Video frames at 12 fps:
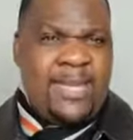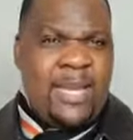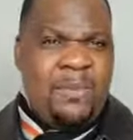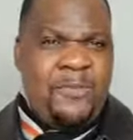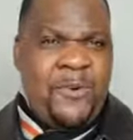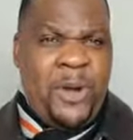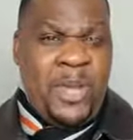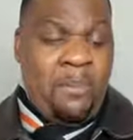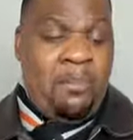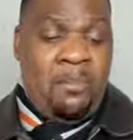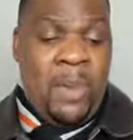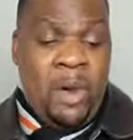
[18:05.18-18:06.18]
set before
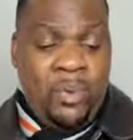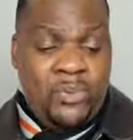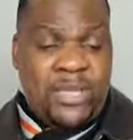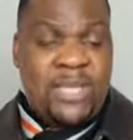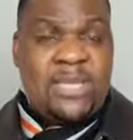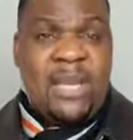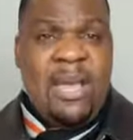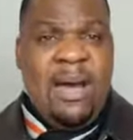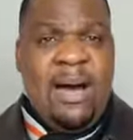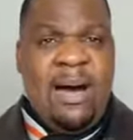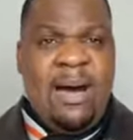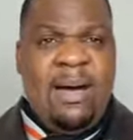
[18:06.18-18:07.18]
him. Moses,
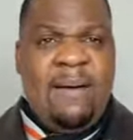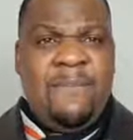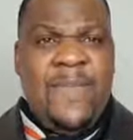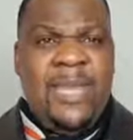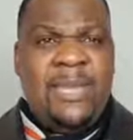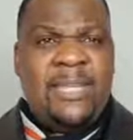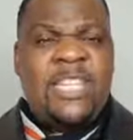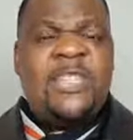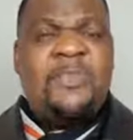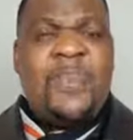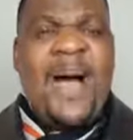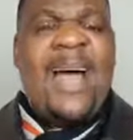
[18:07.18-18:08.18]
he
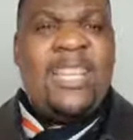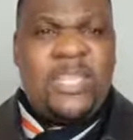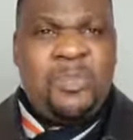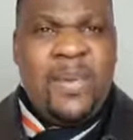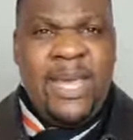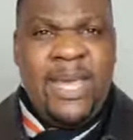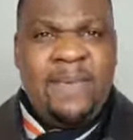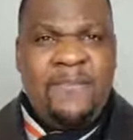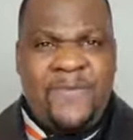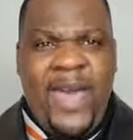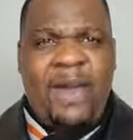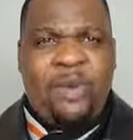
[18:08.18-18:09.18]
despised being
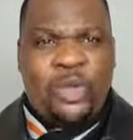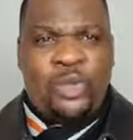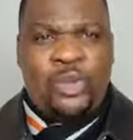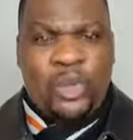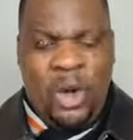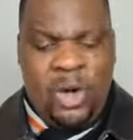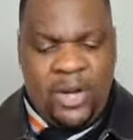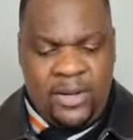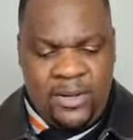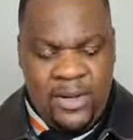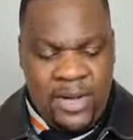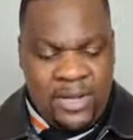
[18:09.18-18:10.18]
Pharaoh's
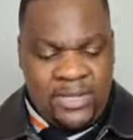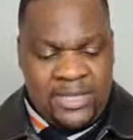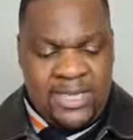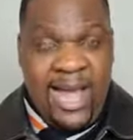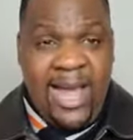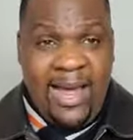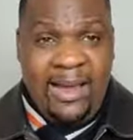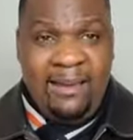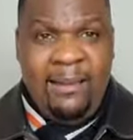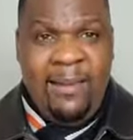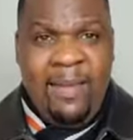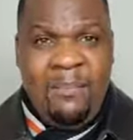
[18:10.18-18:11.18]
daughter's
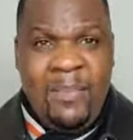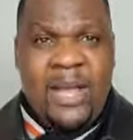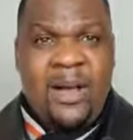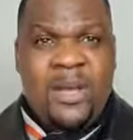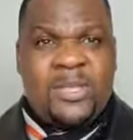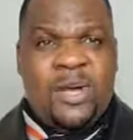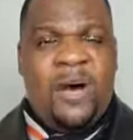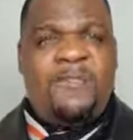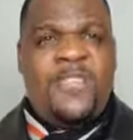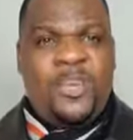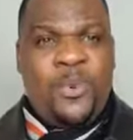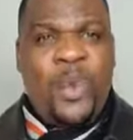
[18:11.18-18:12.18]
son because
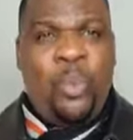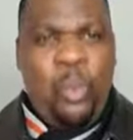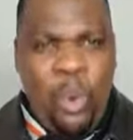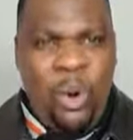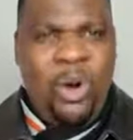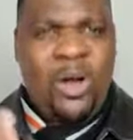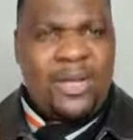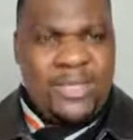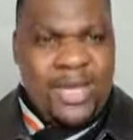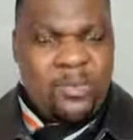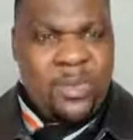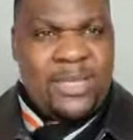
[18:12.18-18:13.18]
of the
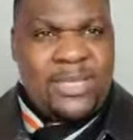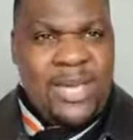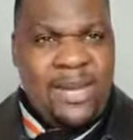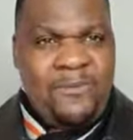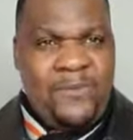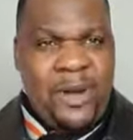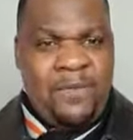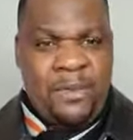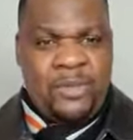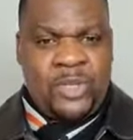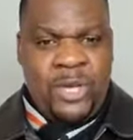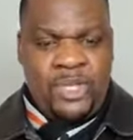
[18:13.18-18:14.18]
reward that was set in front of
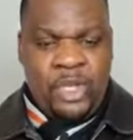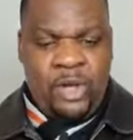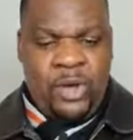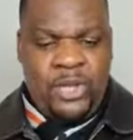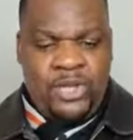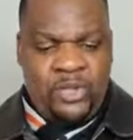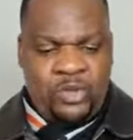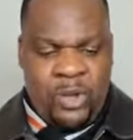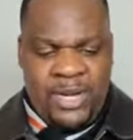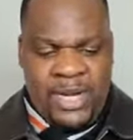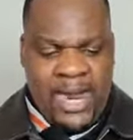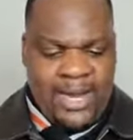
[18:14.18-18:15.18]
him. So as you go into
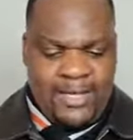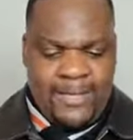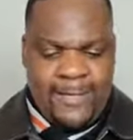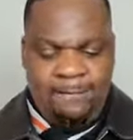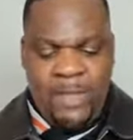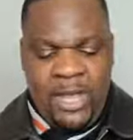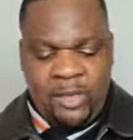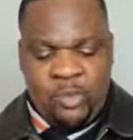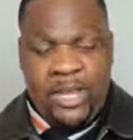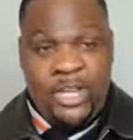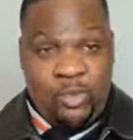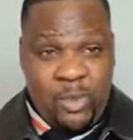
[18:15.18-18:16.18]

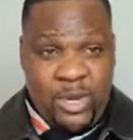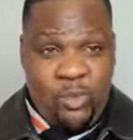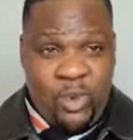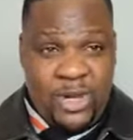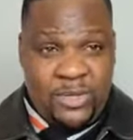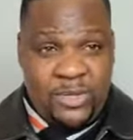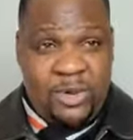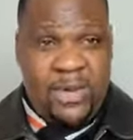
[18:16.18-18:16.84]
2021,